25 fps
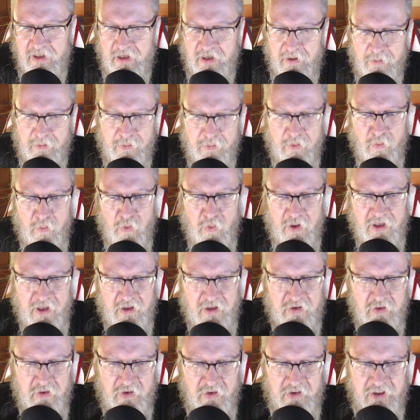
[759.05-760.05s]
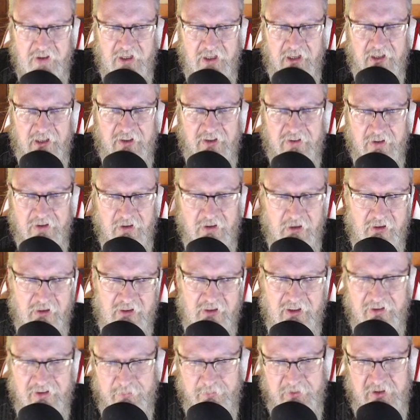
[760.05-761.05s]
But what they're sort of saying is that
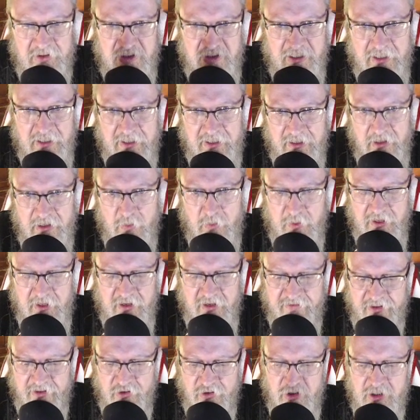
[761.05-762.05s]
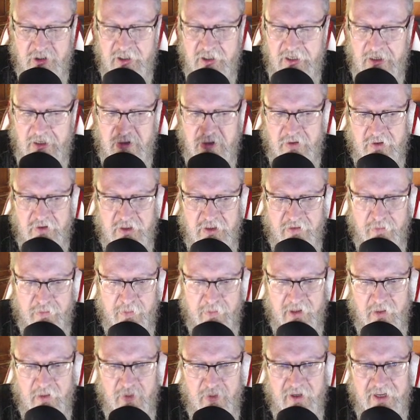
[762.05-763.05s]
this particular way of educating yourself about
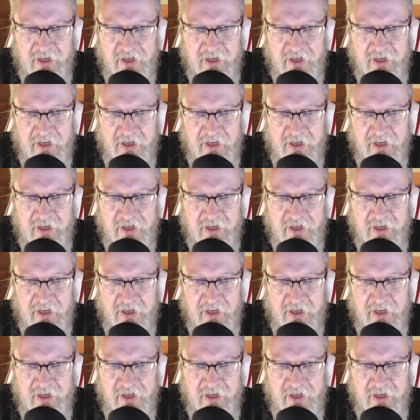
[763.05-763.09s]
the world